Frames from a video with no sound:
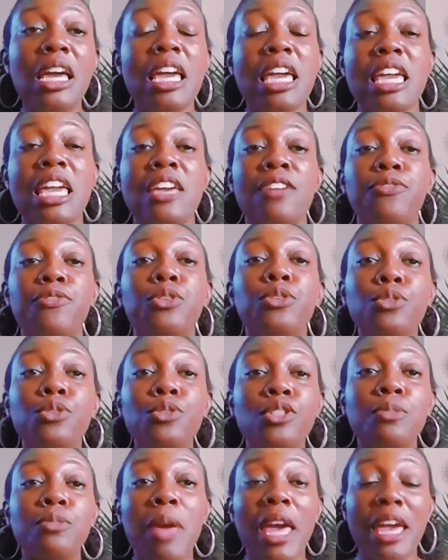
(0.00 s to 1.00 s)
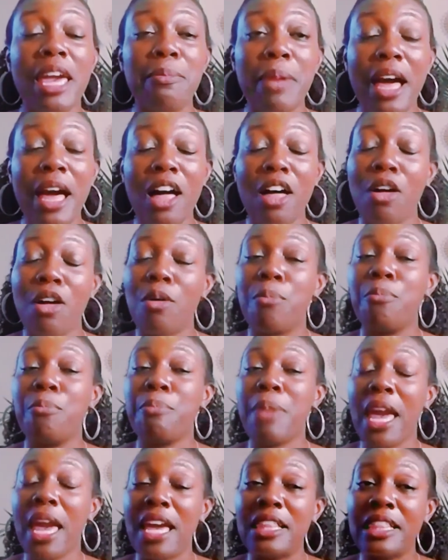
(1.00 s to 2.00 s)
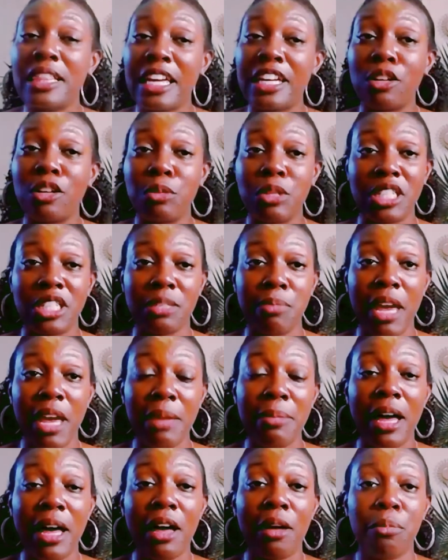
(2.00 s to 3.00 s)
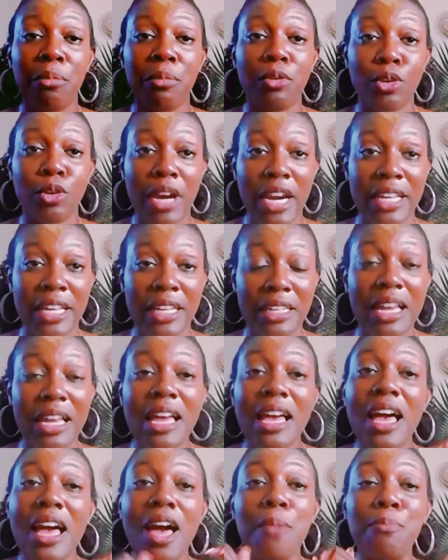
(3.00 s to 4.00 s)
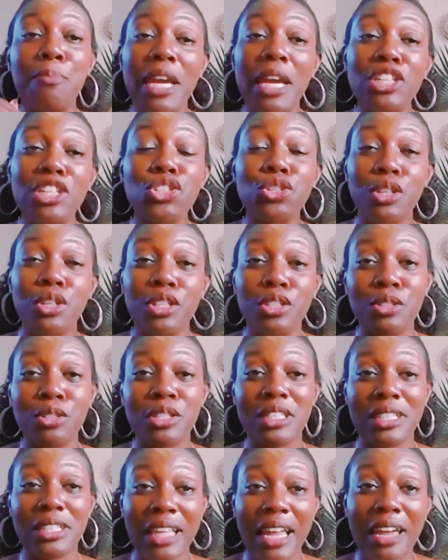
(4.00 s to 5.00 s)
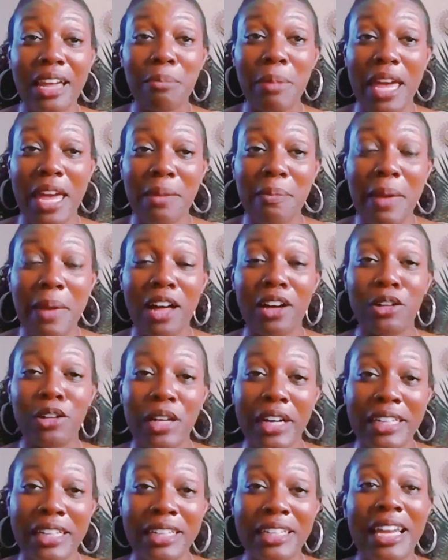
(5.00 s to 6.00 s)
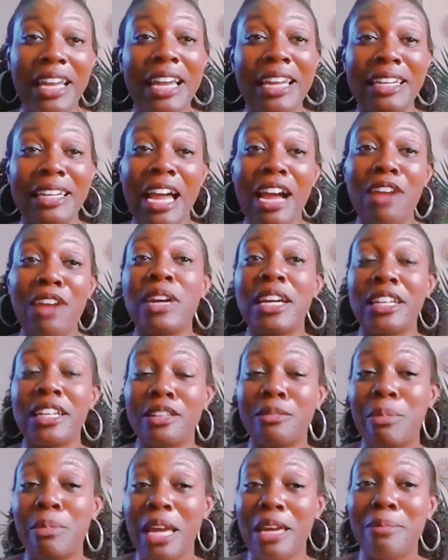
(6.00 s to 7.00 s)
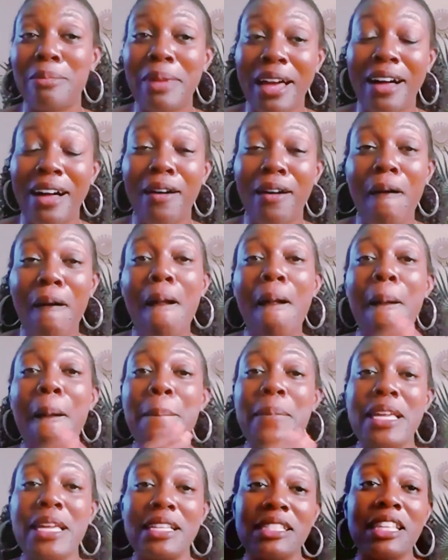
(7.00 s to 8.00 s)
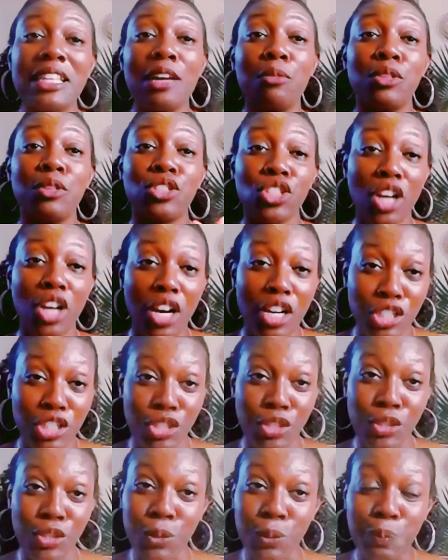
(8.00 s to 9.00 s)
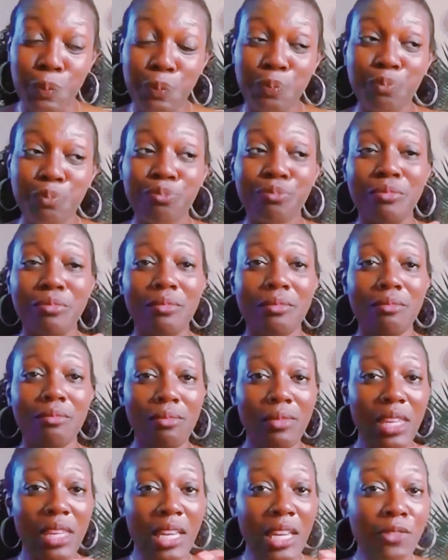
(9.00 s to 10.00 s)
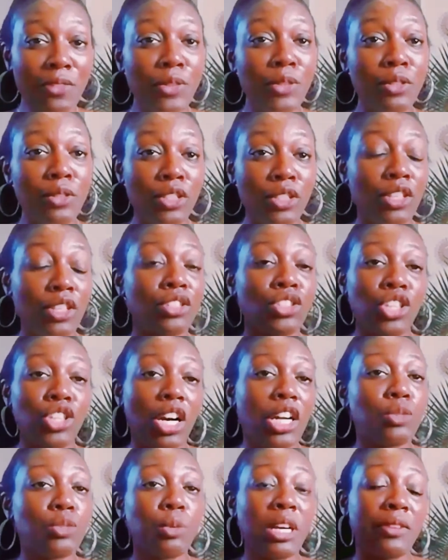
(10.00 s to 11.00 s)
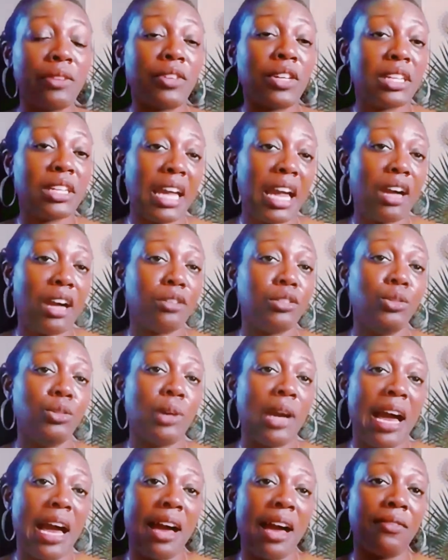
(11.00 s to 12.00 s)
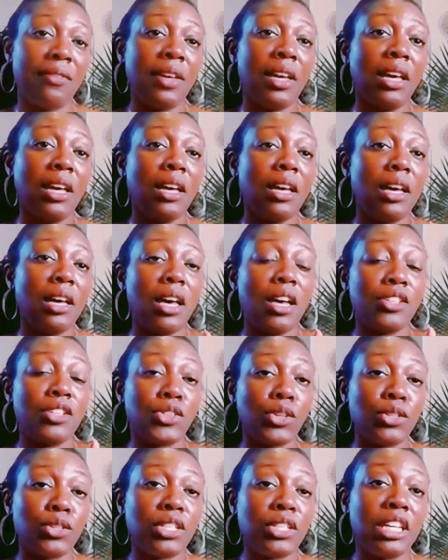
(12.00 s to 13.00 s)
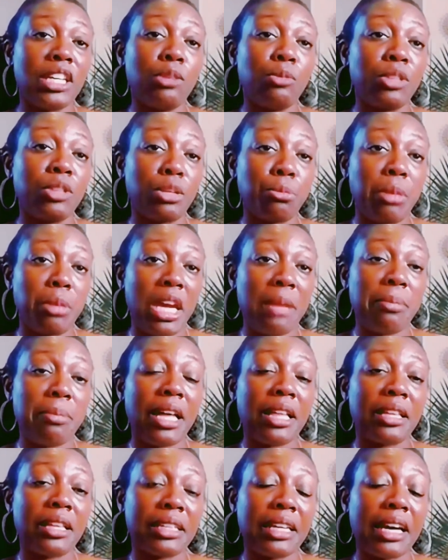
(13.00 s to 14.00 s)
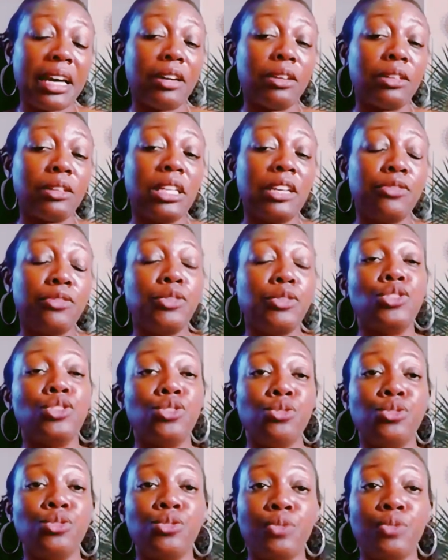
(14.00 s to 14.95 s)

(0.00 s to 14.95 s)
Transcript: If you use PayPal Pay Later, which is PayPal credit, Make sure you select PayPal credit and not regular PayPal because they will charge you if you they'll charge whatever account you have associated with your PayPal account if you choose